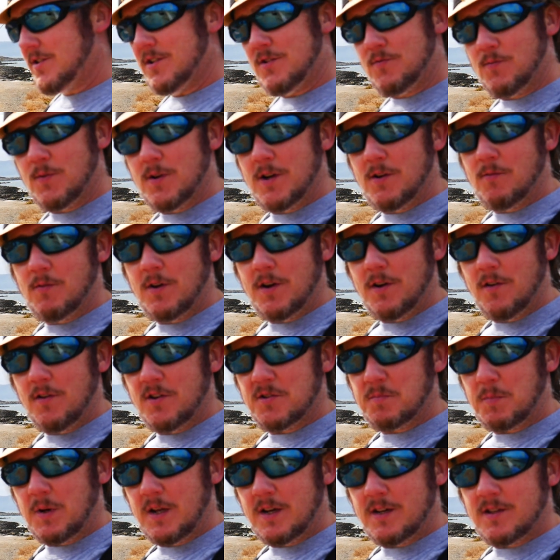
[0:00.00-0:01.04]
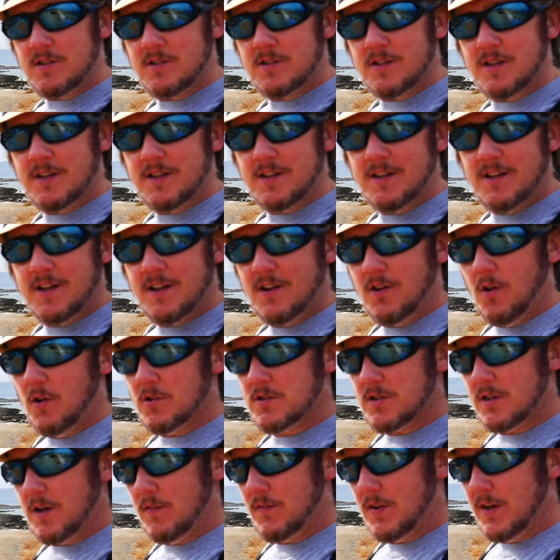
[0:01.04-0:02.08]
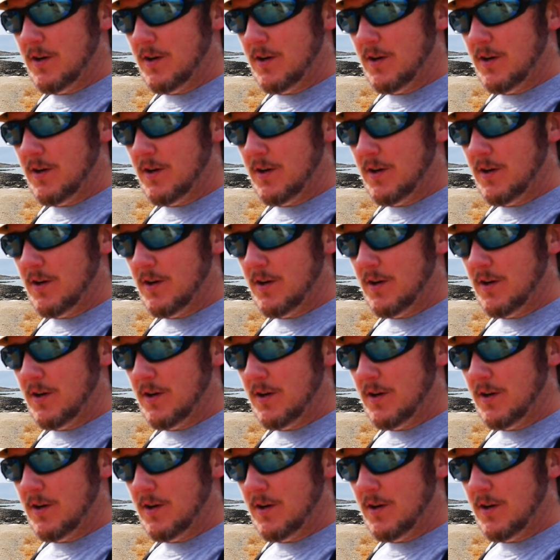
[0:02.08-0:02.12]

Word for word: it's really, really nice place. Lots of lovely